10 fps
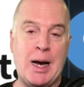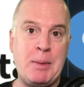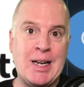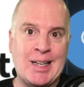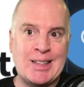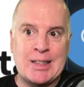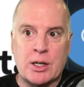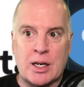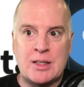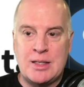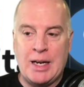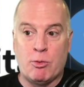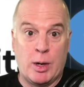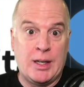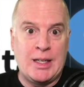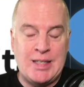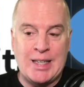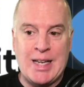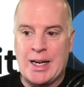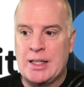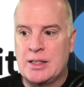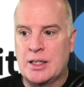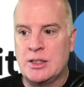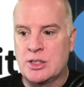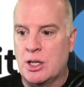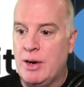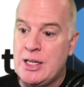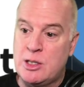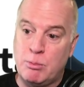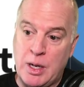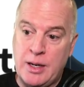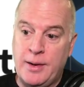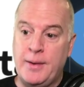I mean, not that they're going to really take that into consideration, but